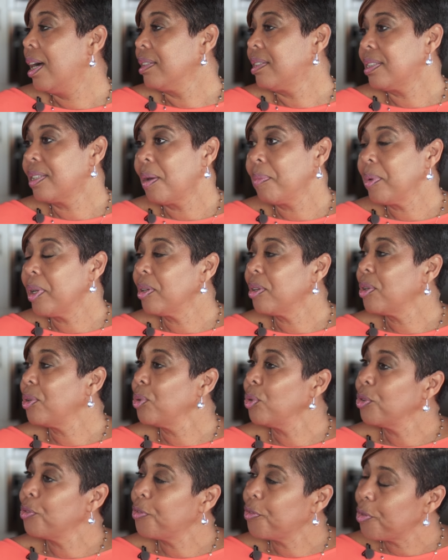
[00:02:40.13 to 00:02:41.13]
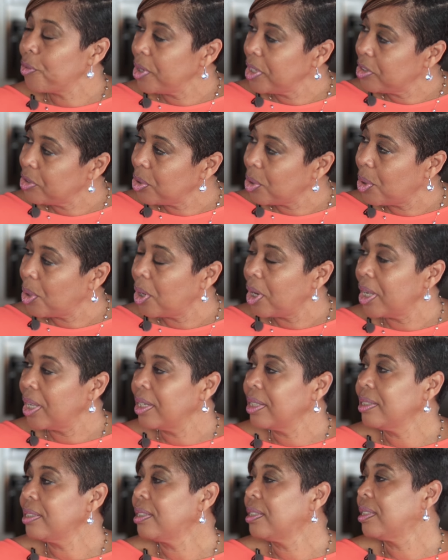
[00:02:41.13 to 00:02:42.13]
Some include free
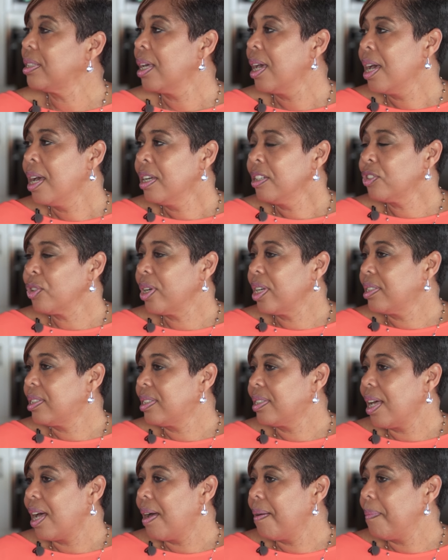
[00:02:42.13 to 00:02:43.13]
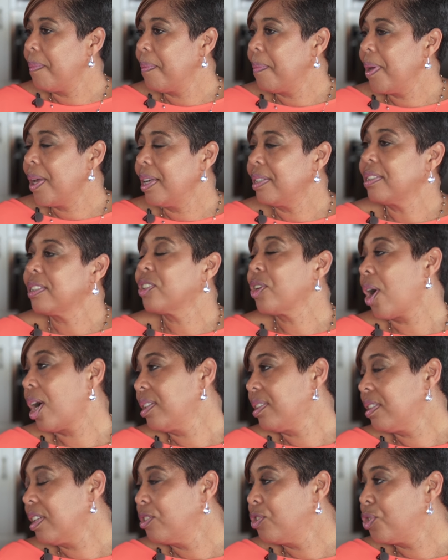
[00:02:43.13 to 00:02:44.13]
toys. So it
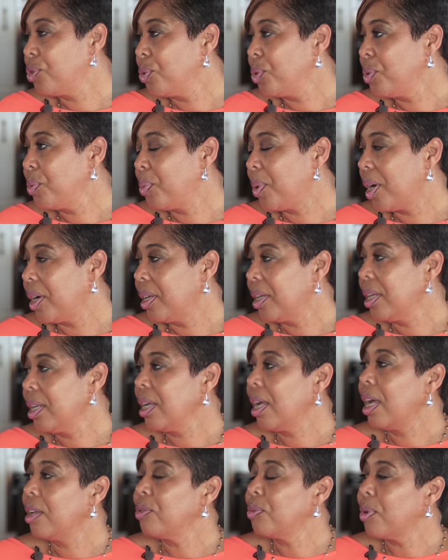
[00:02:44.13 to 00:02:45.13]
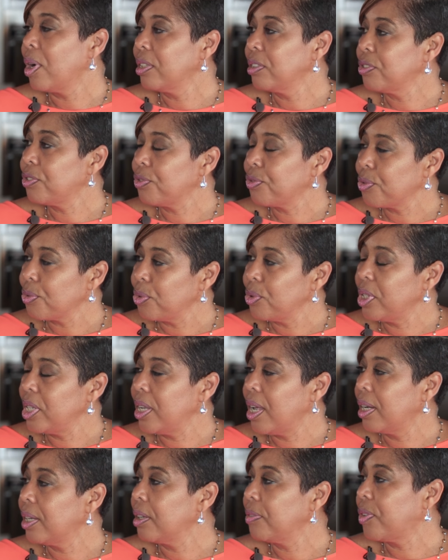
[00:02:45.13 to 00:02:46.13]
starts on June 1 and runs through
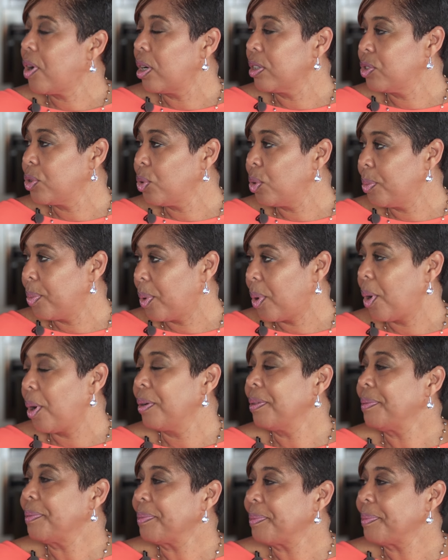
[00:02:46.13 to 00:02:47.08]
the end of October.